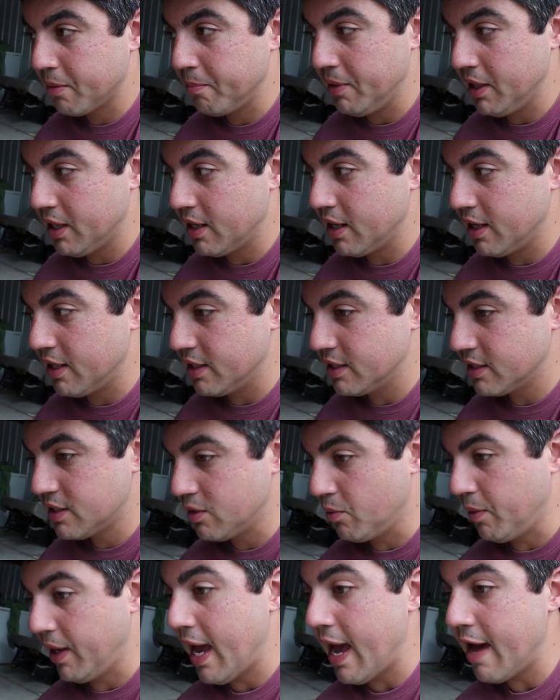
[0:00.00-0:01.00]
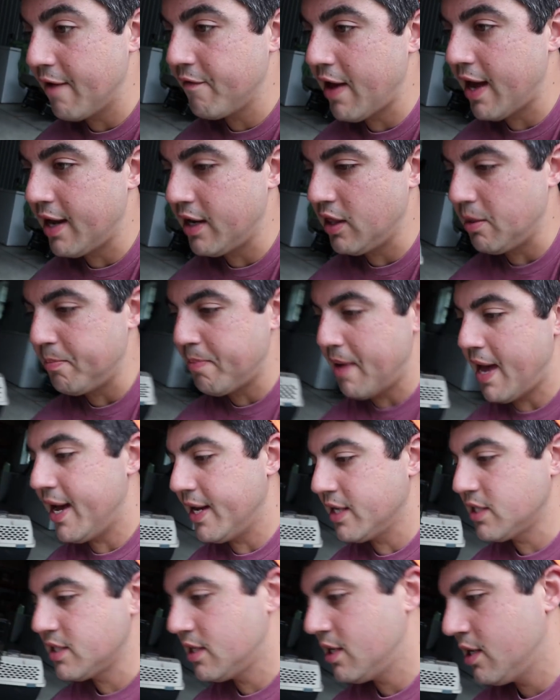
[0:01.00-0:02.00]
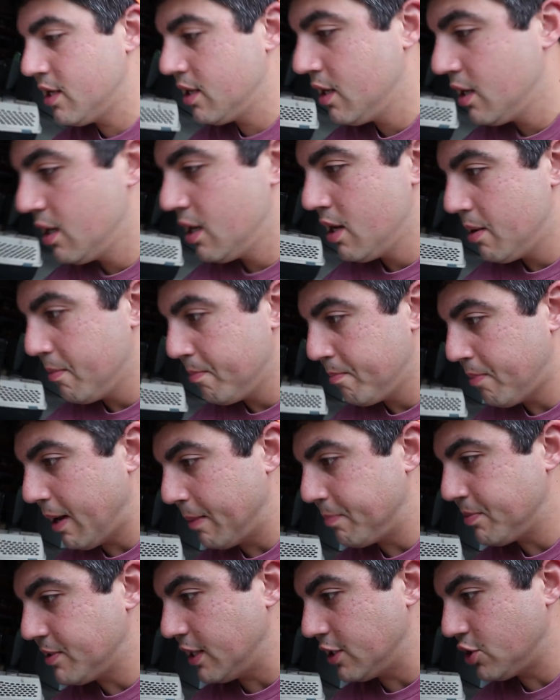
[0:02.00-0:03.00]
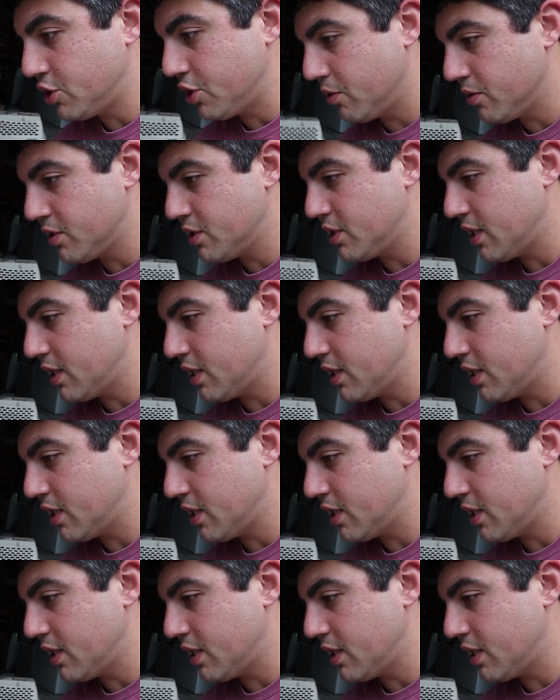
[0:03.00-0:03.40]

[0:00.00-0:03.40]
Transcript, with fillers: because we have had in the past pups that showed